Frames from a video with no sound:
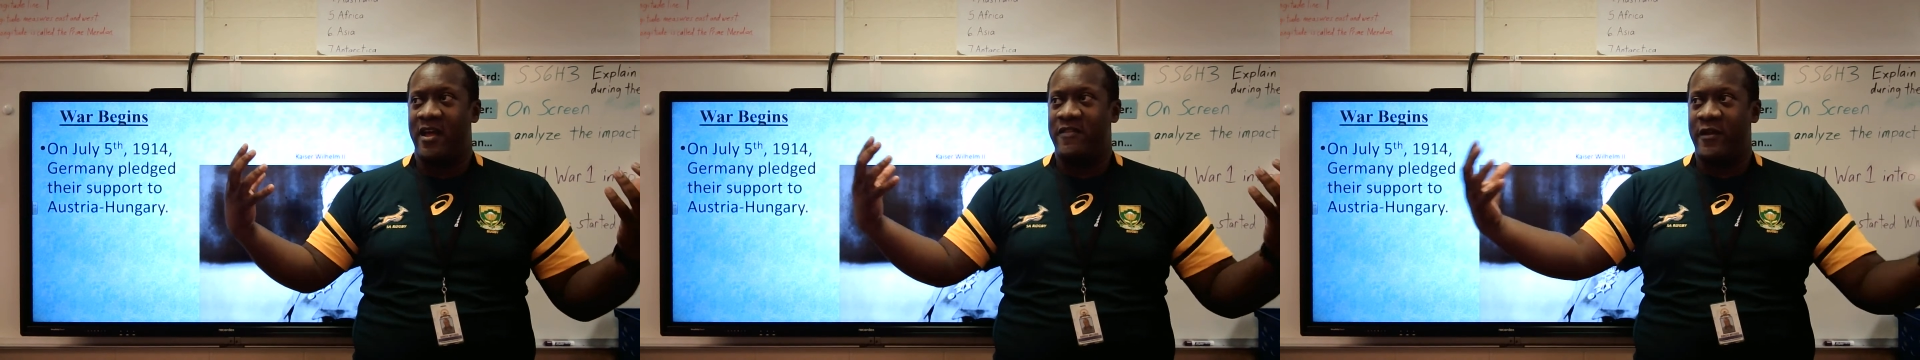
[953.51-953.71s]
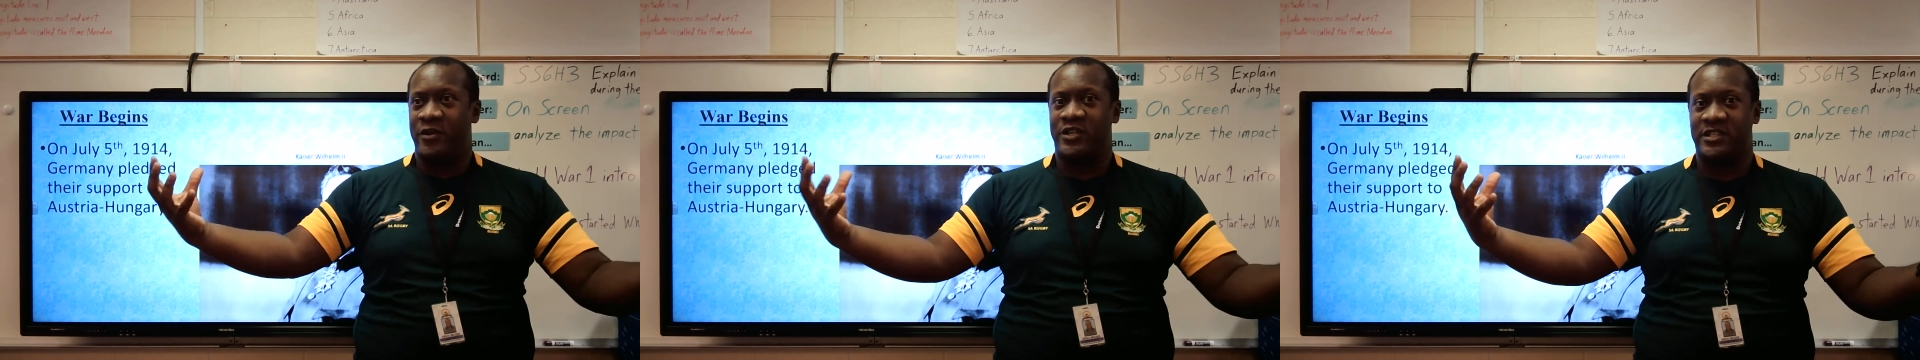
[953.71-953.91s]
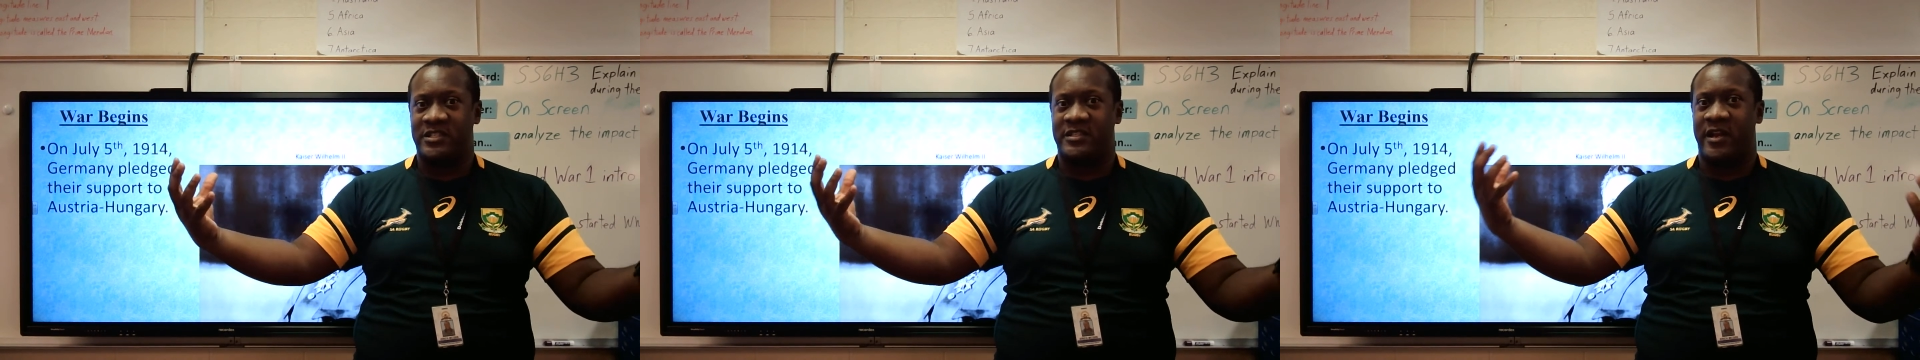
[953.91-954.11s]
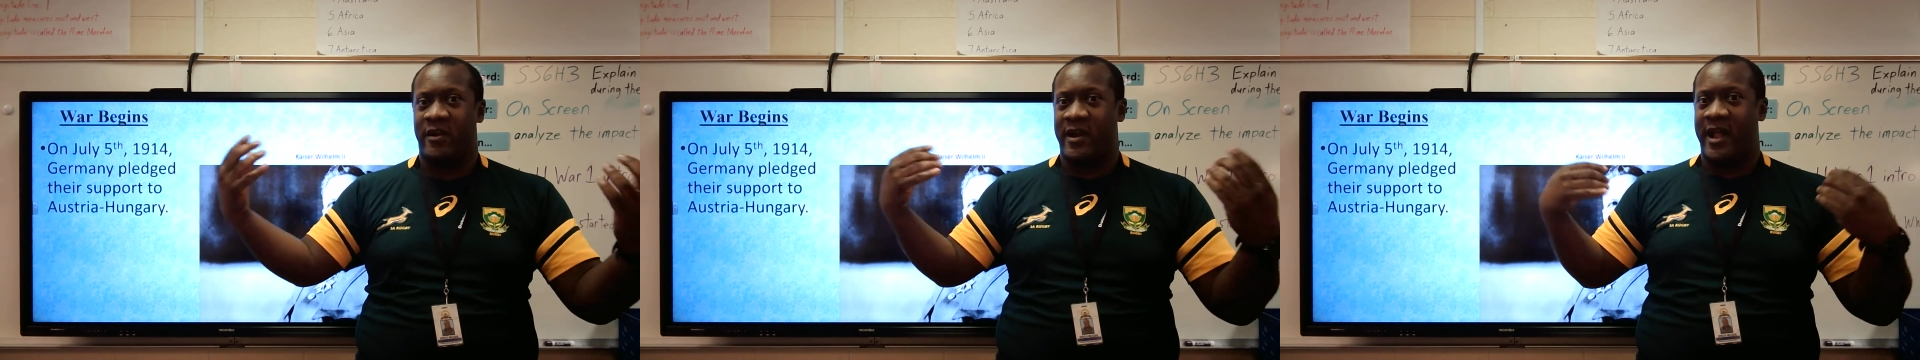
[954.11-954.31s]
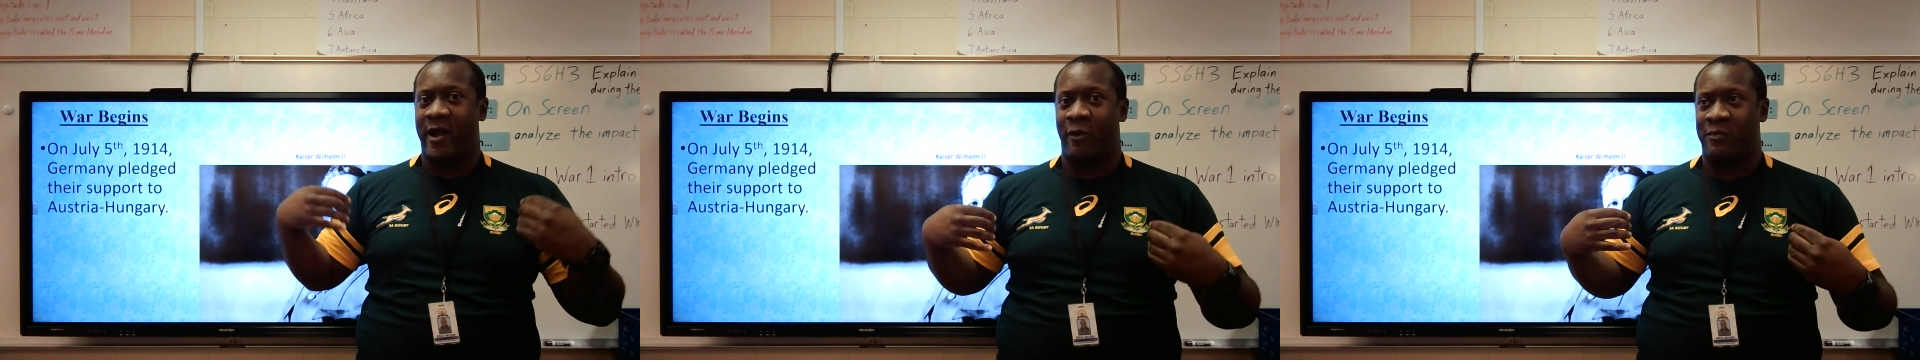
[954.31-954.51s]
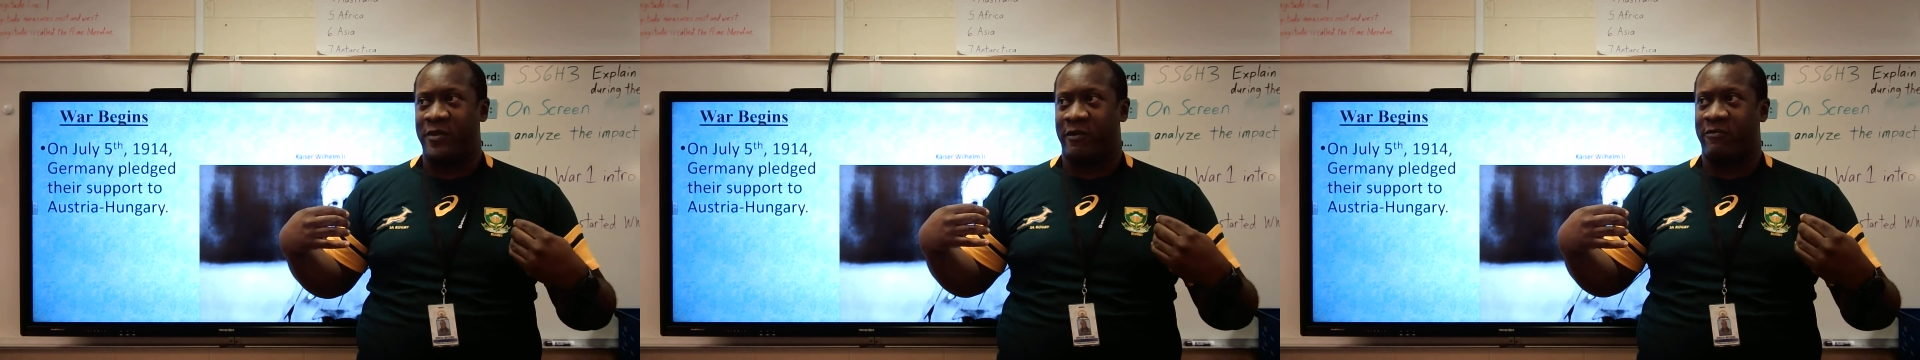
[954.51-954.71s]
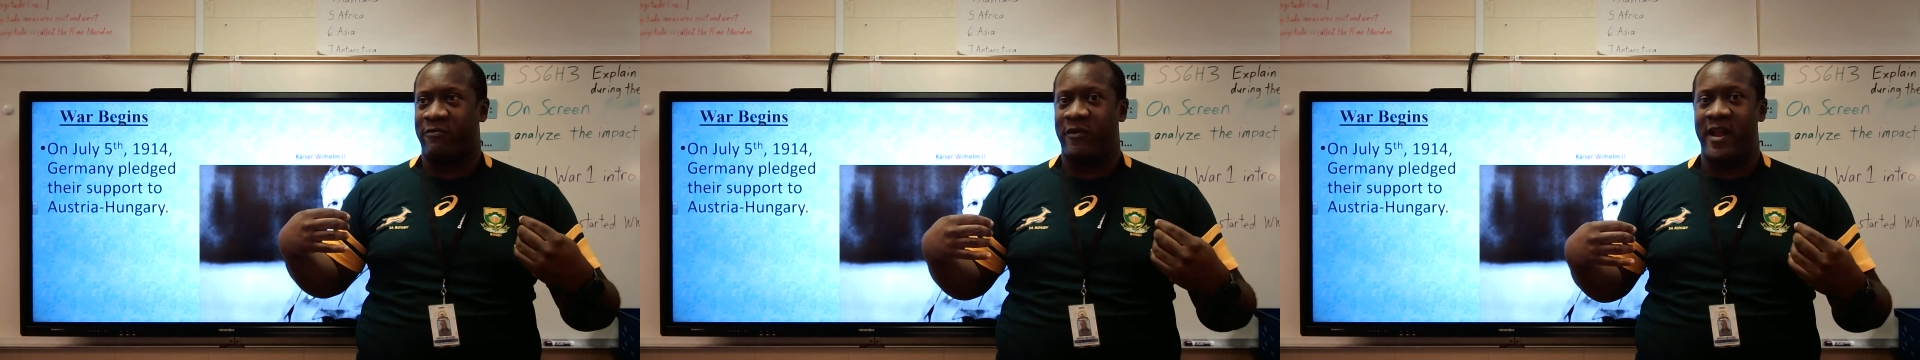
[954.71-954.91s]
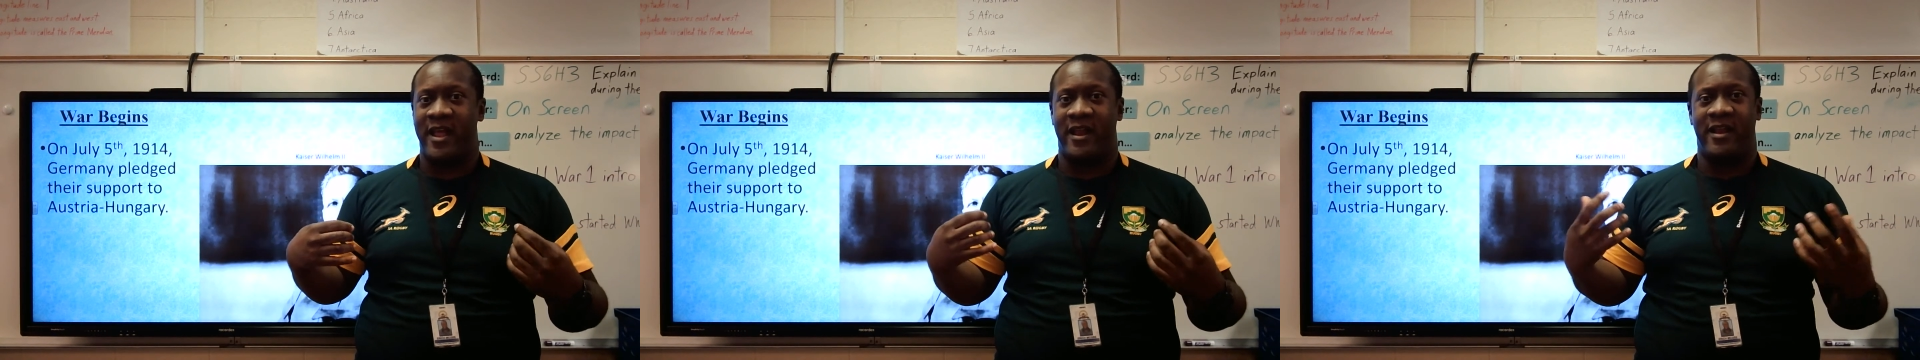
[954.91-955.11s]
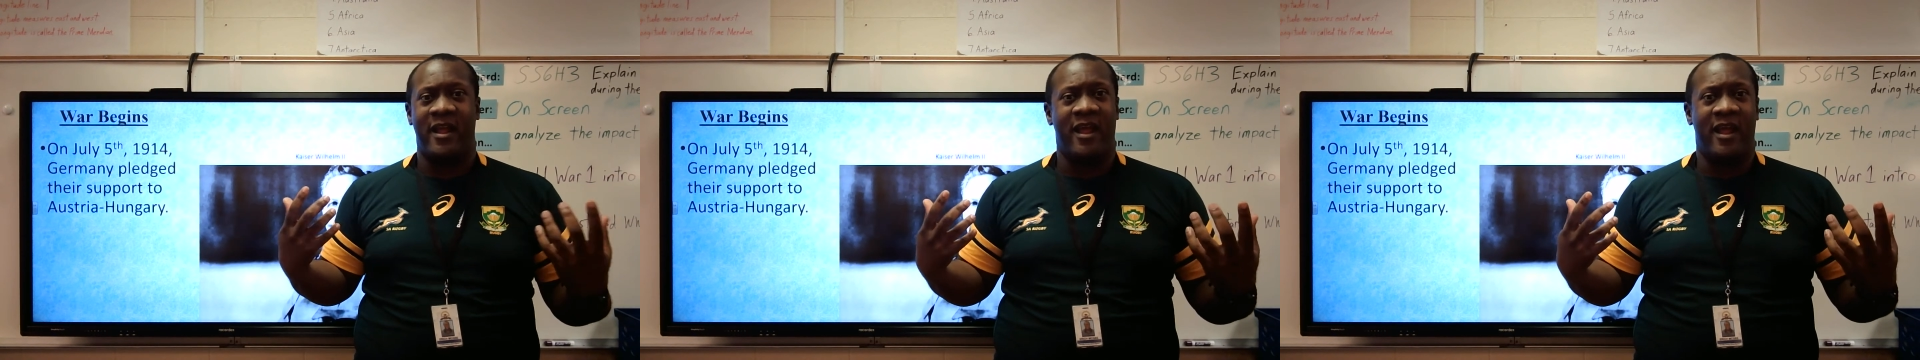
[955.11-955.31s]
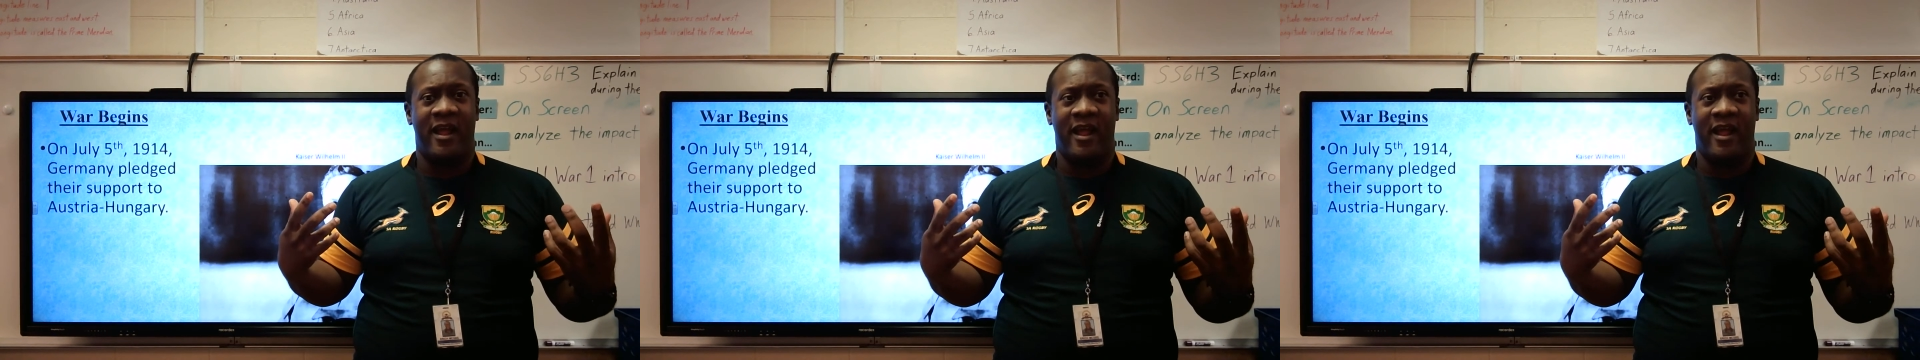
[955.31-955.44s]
They're just there to help their friend.